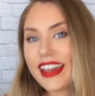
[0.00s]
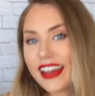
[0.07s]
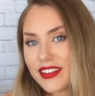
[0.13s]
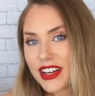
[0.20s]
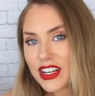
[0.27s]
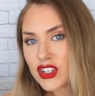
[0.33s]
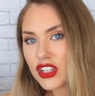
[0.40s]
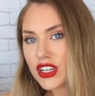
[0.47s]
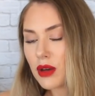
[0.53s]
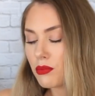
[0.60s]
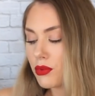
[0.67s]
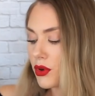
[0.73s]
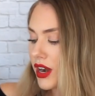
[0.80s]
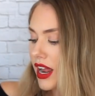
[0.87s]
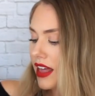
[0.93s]
They have actually
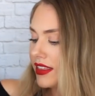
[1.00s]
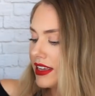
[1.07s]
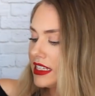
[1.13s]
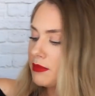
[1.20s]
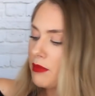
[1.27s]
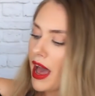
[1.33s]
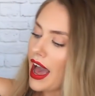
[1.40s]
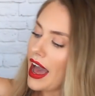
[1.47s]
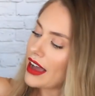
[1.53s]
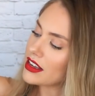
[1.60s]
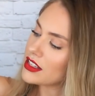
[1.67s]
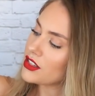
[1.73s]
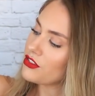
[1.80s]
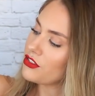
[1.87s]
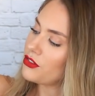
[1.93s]
brought out these
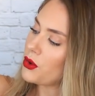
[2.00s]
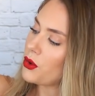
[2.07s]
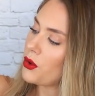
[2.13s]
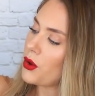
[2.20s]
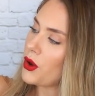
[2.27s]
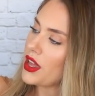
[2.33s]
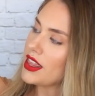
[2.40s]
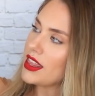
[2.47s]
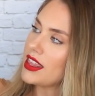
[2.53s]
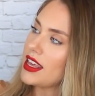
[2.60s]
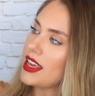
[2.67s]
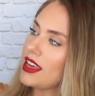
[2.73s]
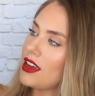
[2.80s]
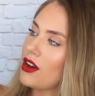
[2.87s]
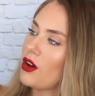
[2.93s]
packs for
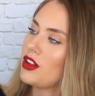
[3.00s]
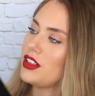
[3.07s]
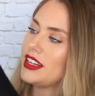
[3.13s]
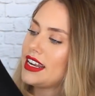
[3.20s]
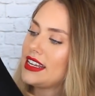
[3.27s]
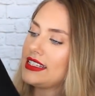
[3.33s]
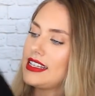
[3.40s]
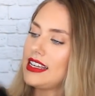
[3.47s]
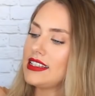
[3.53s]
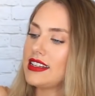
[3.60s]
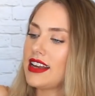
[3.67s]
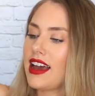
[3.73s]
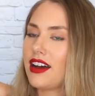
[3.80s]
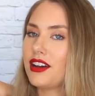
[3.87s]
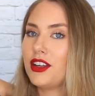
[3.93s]
the holiday
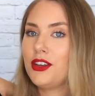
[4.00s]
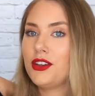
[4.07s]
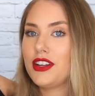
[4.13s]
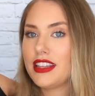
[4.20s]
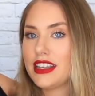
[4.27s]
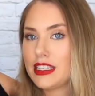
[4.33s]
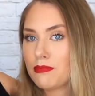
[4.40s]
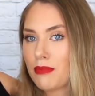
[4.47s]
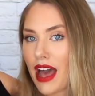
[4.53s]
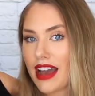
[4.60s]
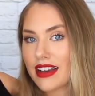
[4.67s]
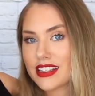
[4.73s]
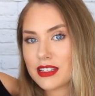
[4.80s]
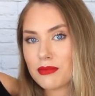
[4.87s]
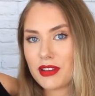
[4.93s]
season. How cute are these
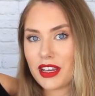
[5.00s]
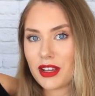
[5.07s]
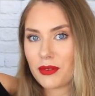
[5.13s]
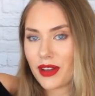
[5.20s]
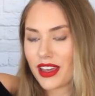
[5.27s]
bags to begin